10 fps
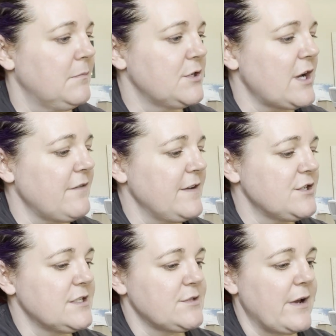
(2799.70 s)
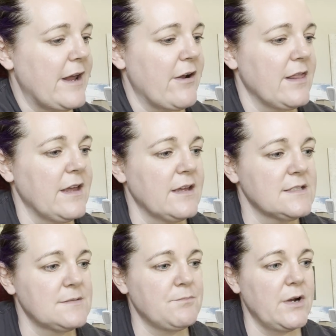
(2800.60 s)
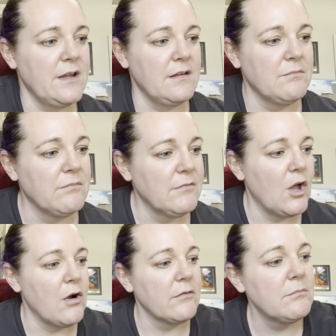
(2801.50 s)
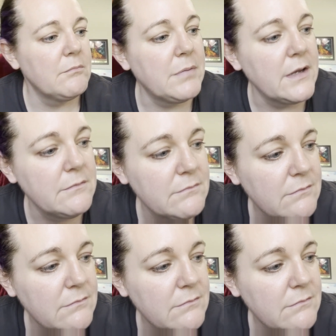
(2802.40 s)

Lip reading: try to finish this thread out. I think it's pretty long, but